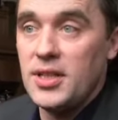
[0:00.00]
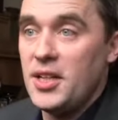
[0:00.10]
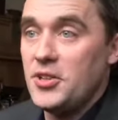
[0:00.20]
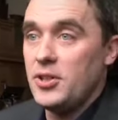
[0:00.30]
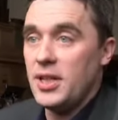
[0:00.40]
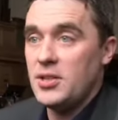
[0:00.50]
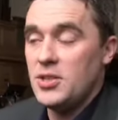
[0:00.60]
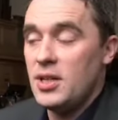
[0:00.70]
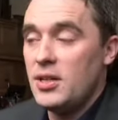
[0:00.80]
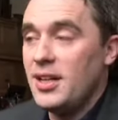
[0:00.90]
and electronic
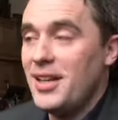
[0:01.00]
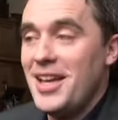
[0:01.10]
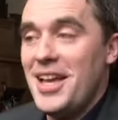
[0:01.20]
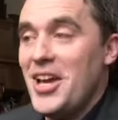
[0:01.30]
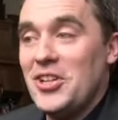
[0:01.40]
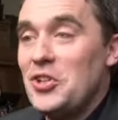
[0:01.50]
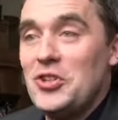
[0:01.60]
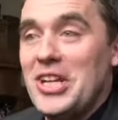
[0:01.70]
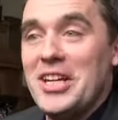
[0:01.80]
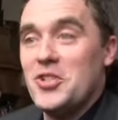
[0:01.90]
engineering and
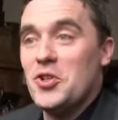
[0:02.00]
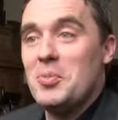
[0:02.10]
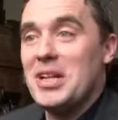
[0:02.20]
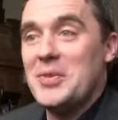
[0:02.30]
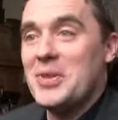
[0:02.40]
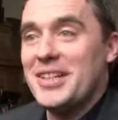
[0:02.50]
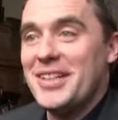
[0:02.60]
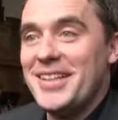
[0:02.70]
couldn't get a job anywhere.